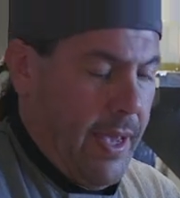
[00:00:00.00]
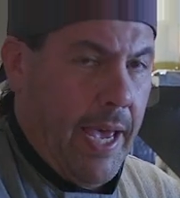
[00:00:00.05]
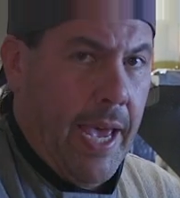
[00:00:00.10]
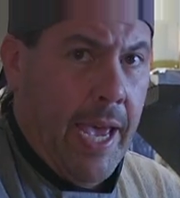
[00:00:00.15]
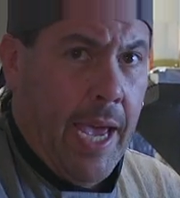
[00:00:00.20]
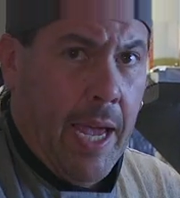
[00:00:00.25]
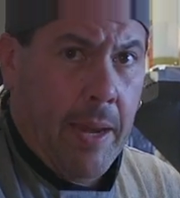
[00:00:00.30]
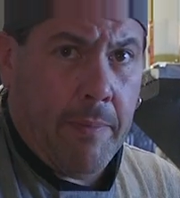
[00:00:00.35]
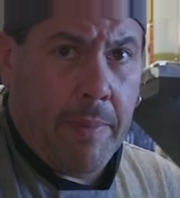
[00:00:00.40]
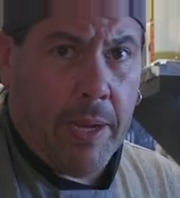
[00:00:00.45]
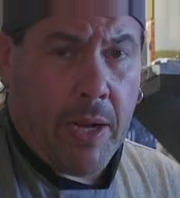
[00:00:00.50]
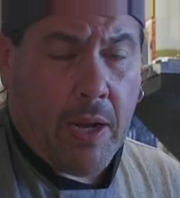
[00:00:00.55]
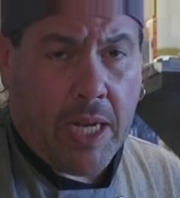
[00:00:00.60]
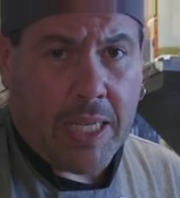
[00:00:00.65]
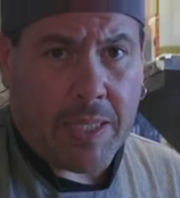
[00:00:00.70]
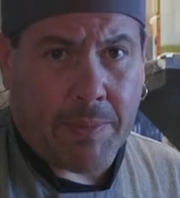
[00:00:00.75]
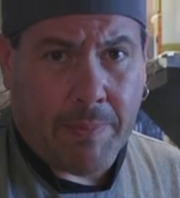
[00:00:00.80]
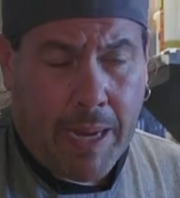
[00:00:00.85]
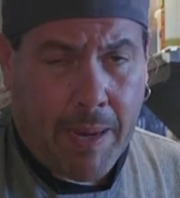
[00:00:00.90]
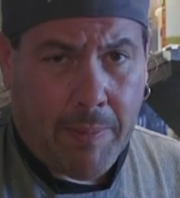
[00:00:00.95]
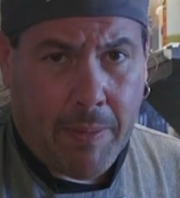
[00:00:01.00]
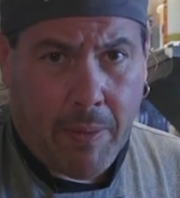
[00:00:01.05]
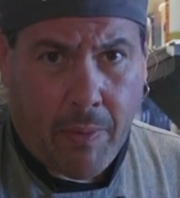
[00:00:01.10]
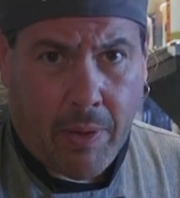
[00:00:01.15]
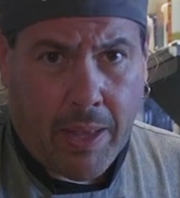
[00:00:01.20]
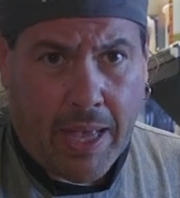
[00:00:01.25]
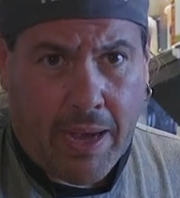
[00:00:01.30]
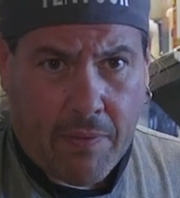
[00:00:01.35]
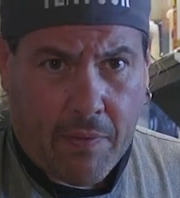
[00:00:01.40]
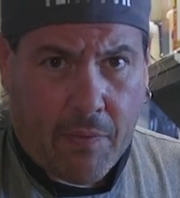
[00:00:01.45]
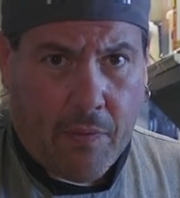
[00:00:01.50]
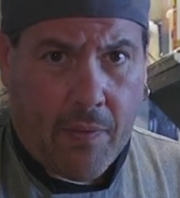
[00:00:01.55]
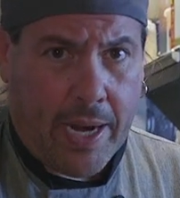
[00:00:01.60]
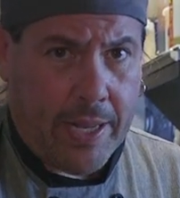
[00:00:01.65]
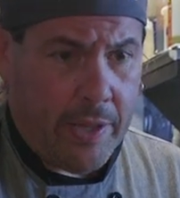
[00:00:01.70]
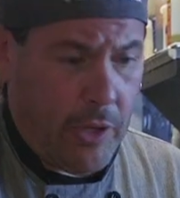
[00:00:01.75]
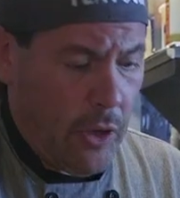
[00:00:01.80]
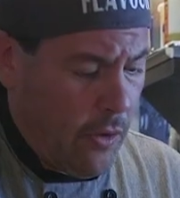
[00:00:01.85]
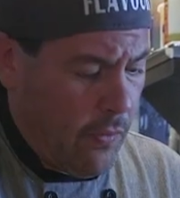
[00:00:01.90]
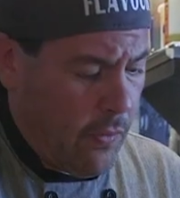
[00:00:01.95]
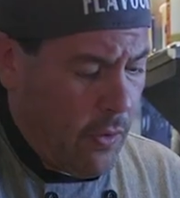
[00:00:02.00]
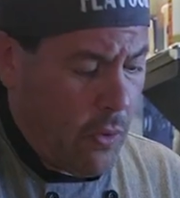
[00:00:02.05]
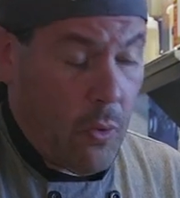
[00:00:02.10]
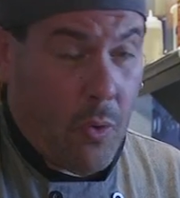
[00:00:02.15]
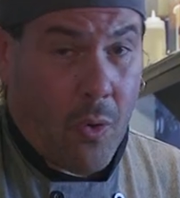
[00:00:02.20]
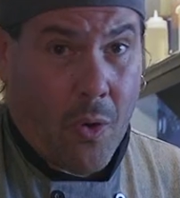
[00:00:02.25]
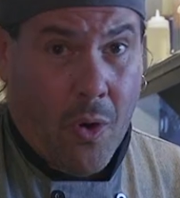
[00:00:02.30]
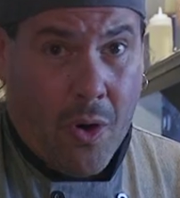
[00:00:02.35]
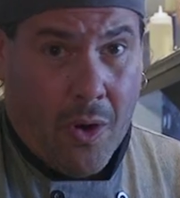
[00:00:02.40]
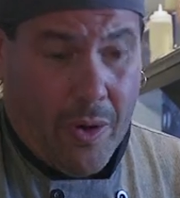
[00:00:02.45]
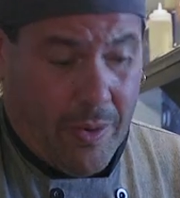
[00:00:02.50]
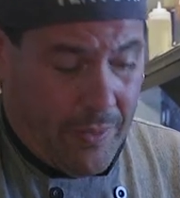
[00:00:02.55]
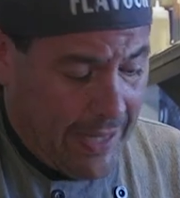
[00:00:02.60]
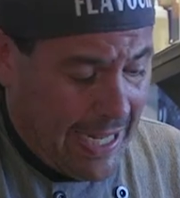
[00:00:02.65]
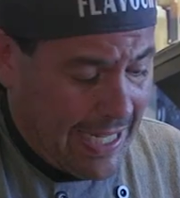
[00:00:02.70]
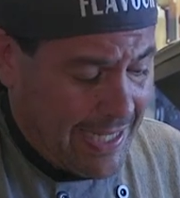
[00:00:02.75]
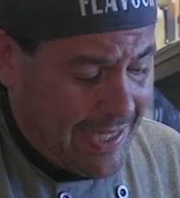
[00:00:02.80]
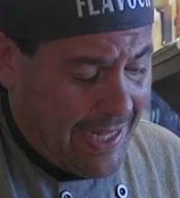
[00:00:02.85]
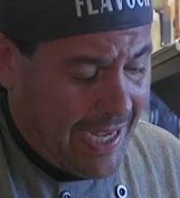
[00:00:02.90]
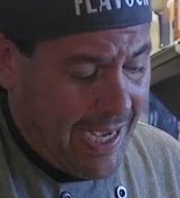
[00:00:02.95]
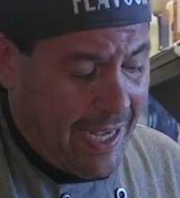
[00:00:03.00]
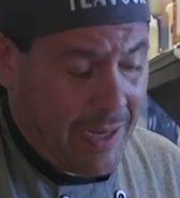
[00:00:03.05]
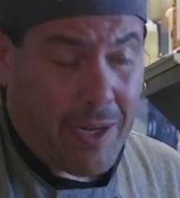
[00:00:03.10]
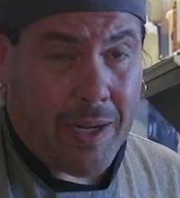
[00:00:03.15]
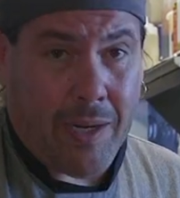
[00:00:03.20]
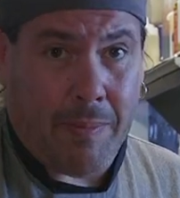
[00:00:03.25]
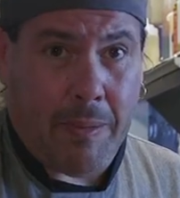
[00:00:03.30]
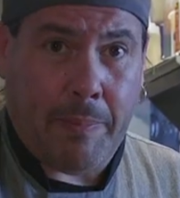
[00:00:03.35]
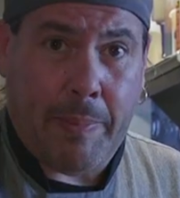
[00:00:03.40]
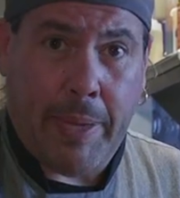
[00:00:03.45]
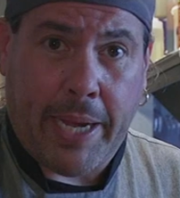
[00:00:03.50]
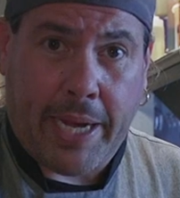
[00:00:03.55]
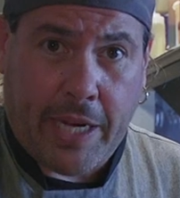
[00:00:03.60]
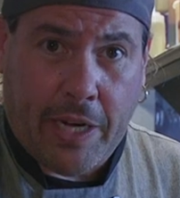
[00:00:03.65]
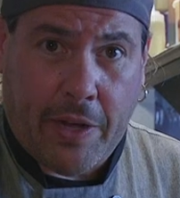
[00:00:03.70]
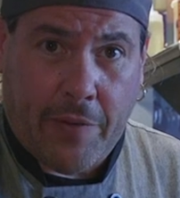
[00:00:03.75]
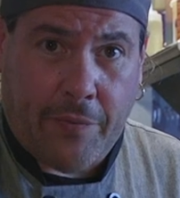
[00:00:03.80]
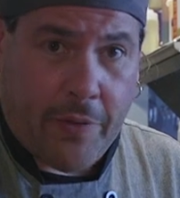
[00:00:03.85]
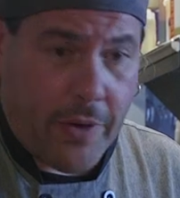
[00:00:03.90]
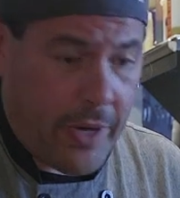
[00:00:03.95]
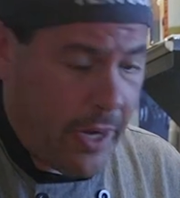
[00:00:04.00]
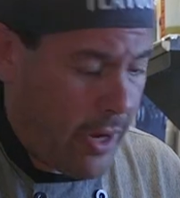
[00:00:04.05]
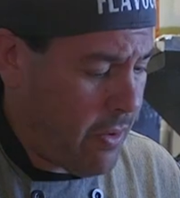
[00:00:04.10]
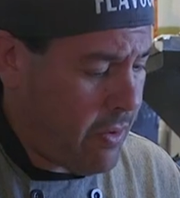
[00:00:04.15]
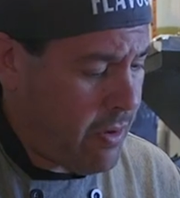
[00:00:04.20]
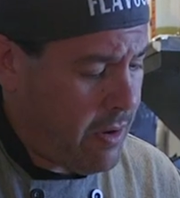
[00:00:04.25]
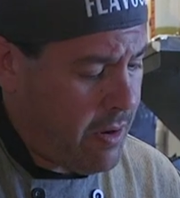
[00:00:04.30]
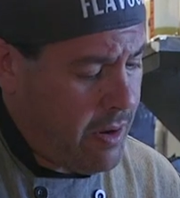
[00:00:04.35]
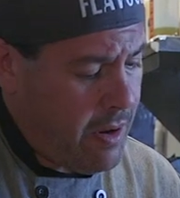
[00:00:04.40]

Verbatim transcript: And because maybe we'll have a friend over or that's not gonna be big enough for you,